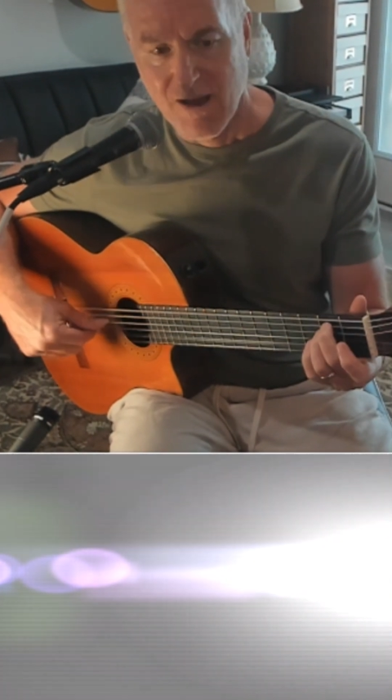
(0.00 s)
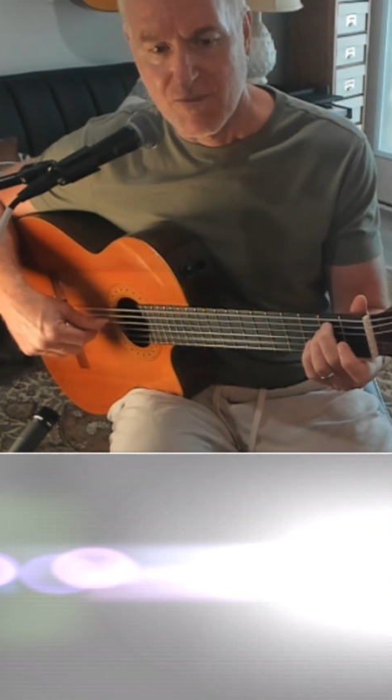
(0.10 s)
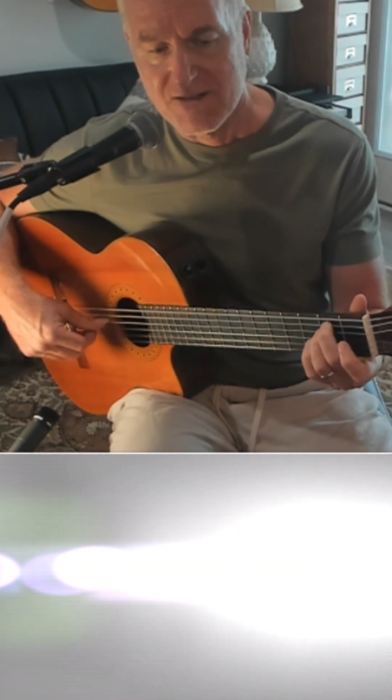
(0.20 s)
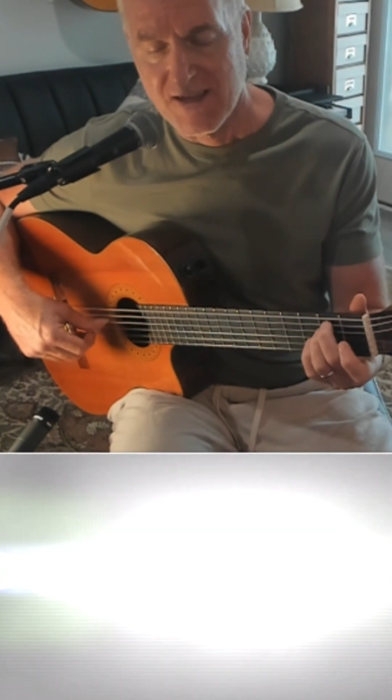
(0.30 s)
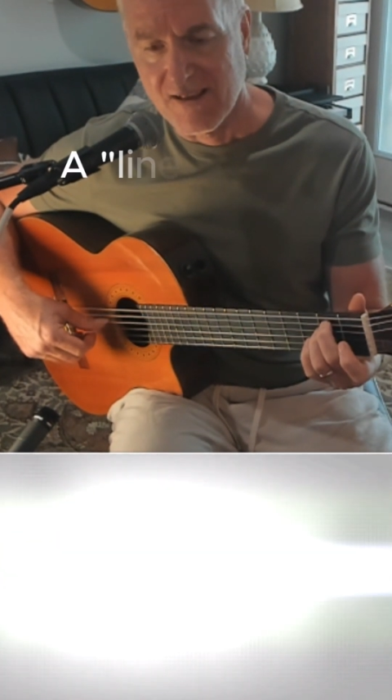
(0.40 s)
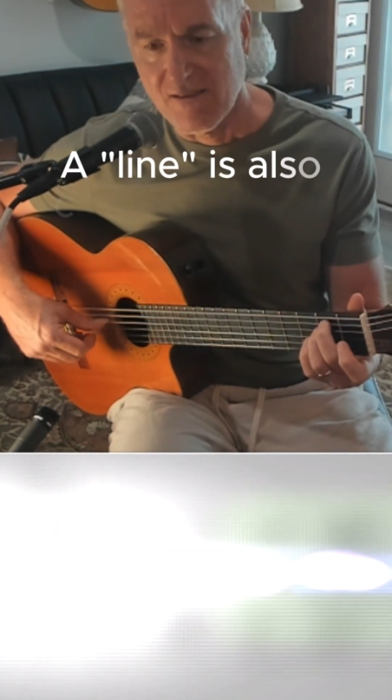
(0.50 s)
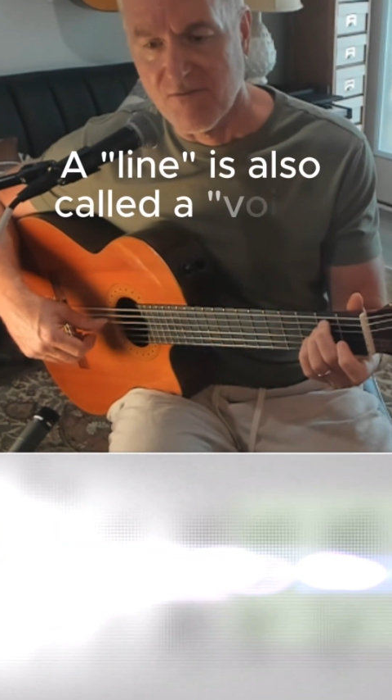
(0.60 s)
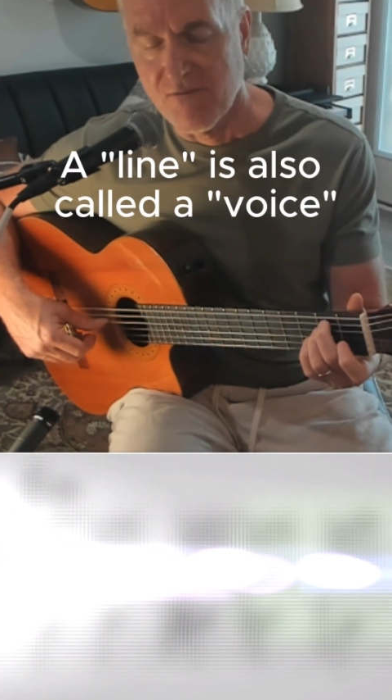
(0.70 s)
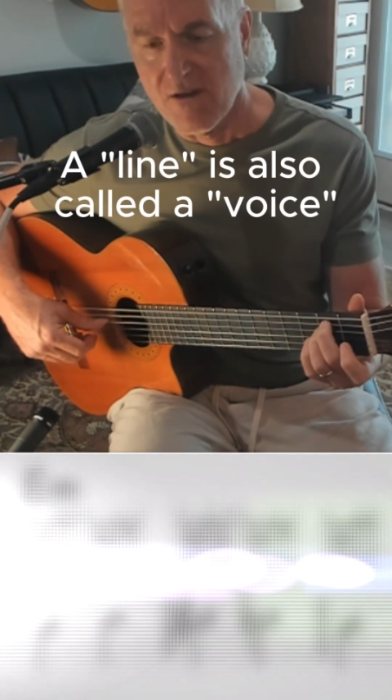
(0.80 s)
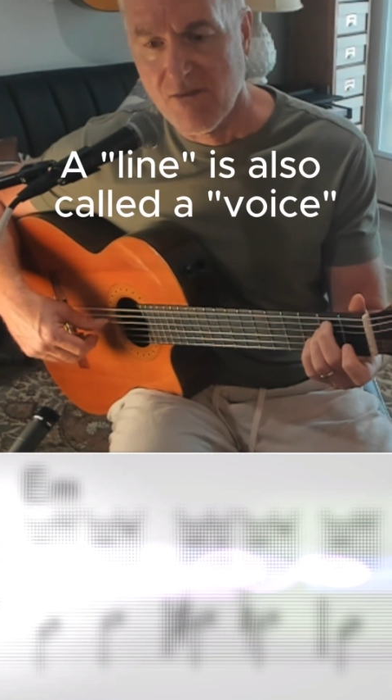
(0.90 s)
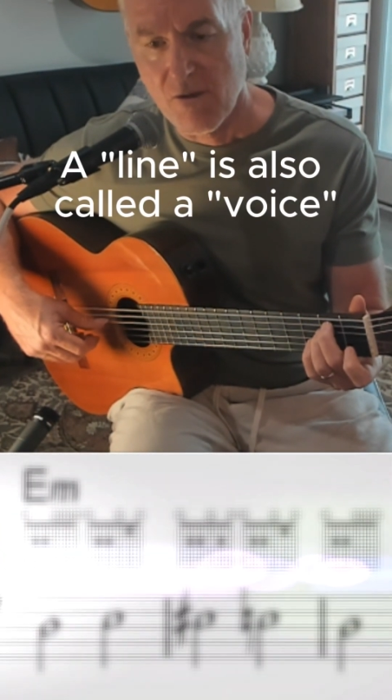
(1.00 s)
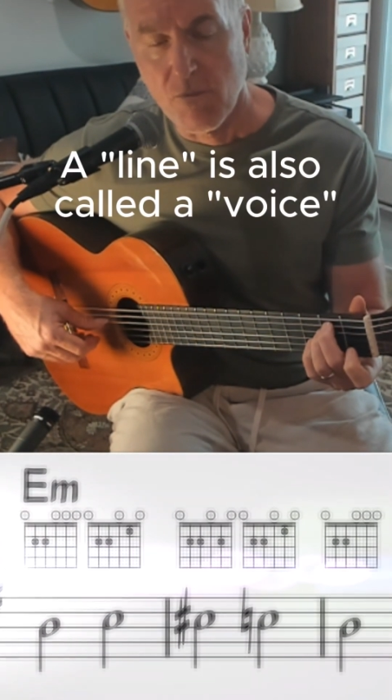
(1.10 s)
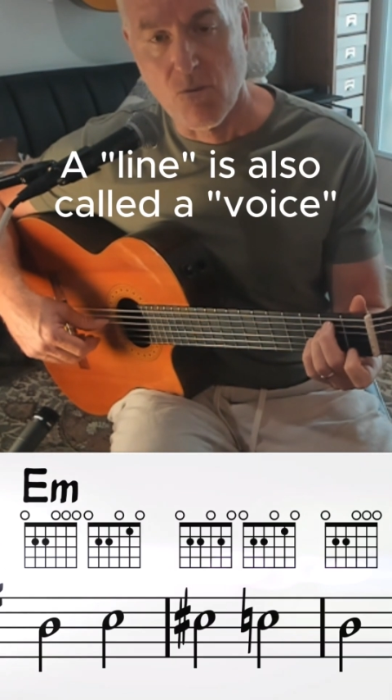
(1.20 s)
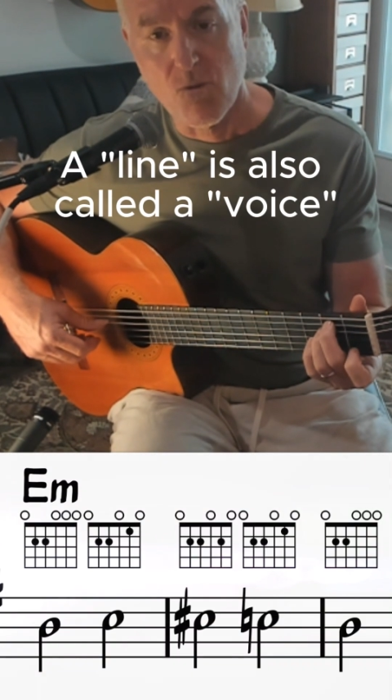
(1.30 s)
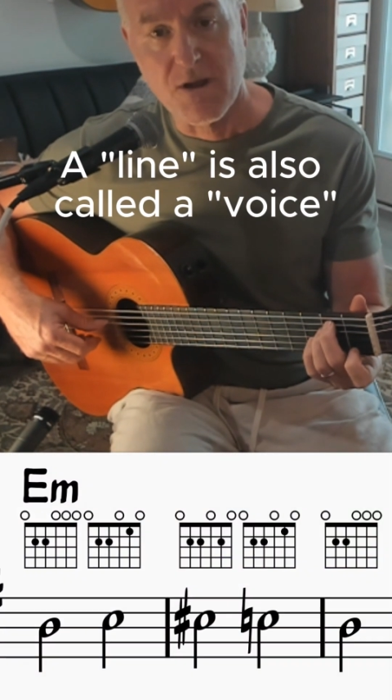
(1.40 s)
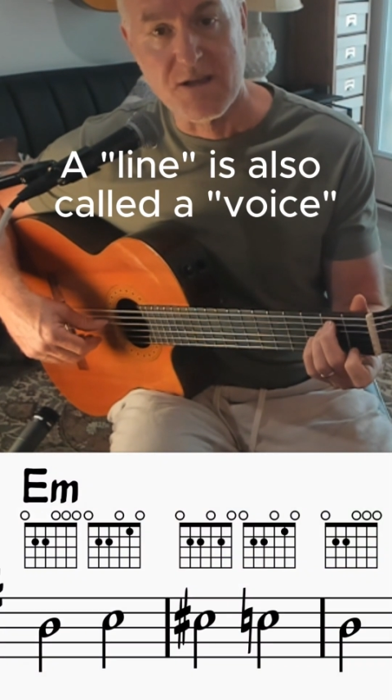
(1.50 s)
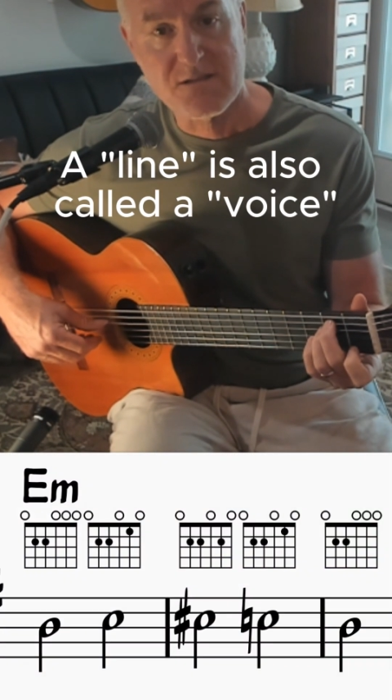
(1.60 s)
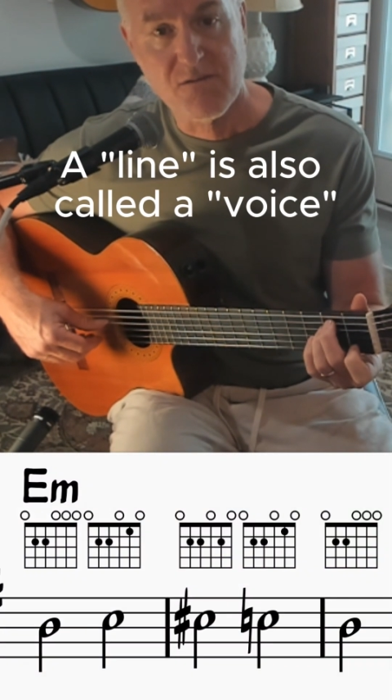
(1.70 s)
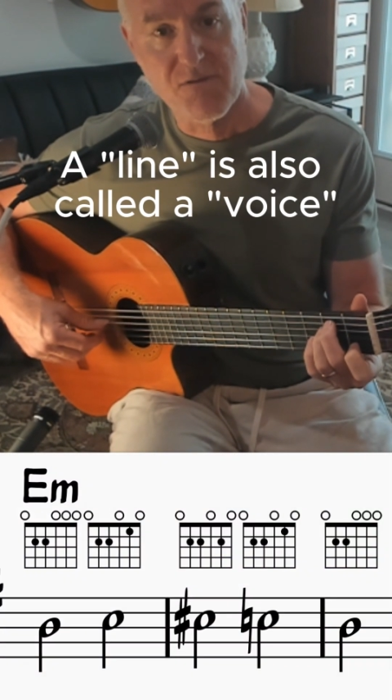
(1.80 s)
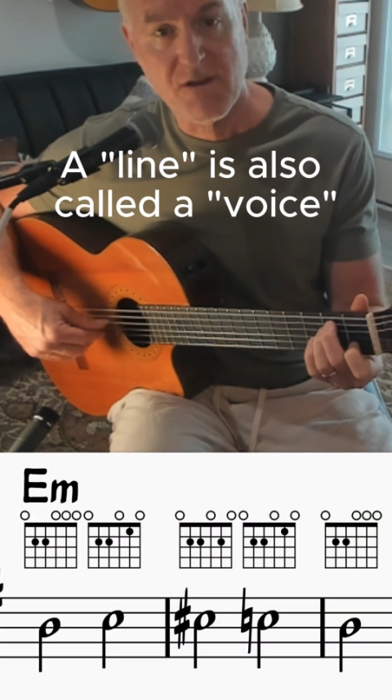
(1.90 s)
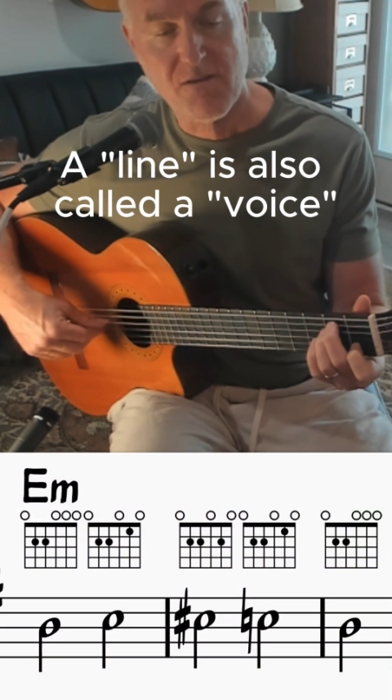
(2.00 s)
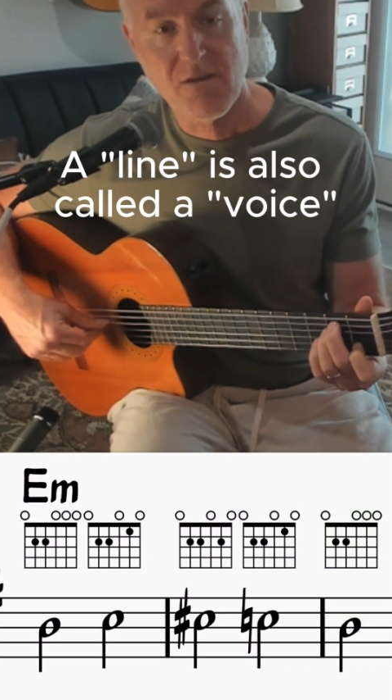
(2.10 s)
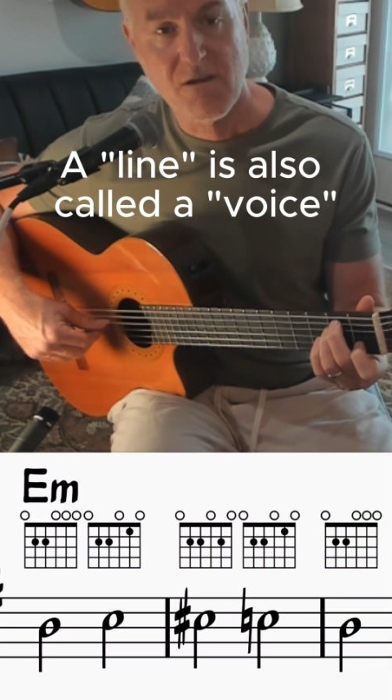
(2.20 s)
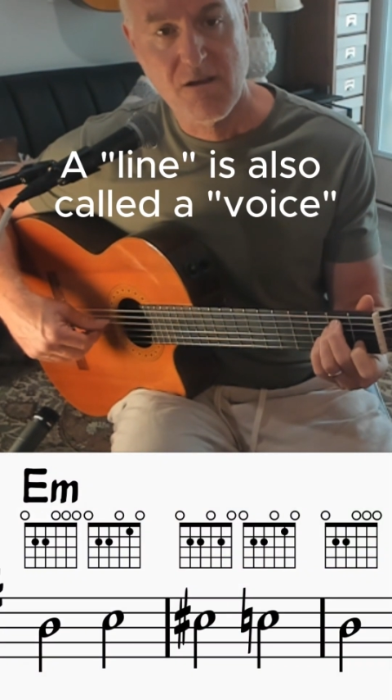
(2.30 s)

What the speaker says: I'm going to take the 5th, I'm going to raise the 5th,